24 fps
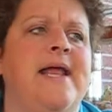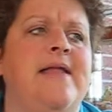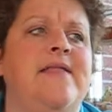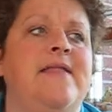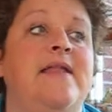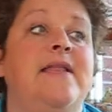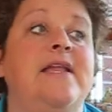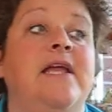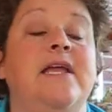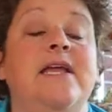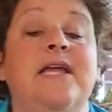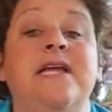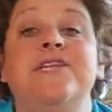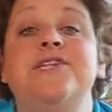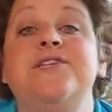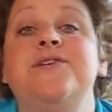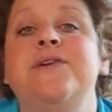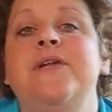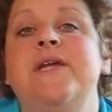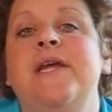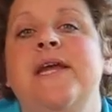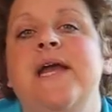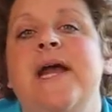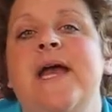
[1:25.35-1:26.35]
And then
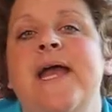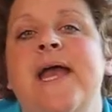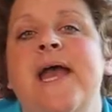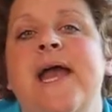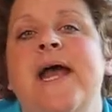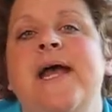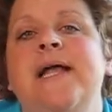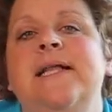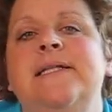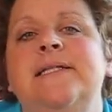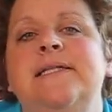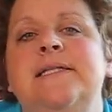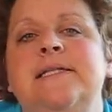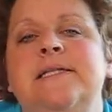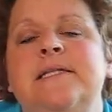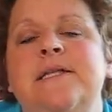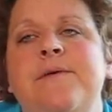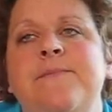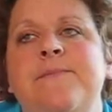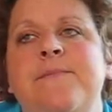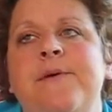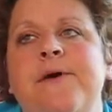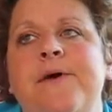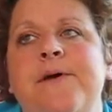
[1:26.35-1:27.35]
yesterday I had
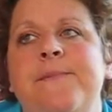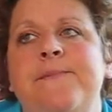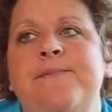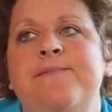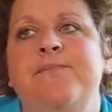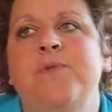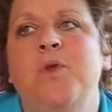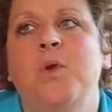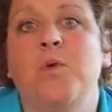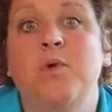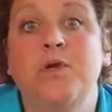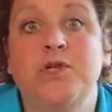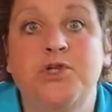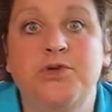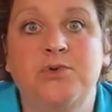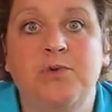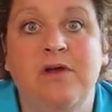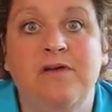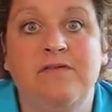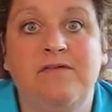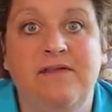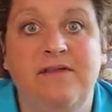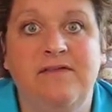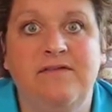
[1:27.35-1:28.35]
some orange
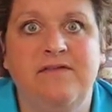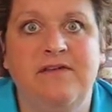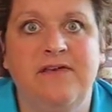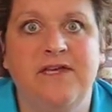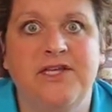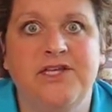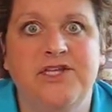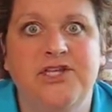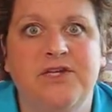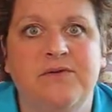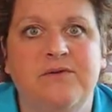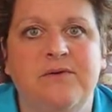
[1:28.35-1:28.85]
roughy fish.